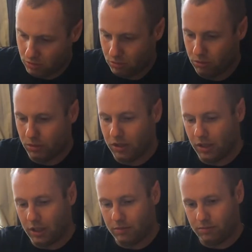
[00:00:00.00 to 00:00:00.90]
All the way
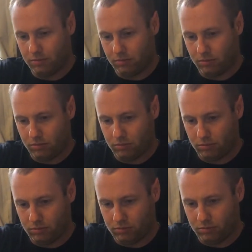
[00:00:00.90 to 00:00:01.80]
down
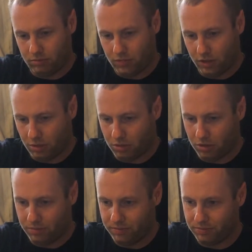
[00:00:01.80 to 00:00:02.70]
to the
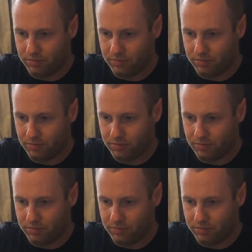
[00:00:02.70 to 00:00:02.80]
bottom.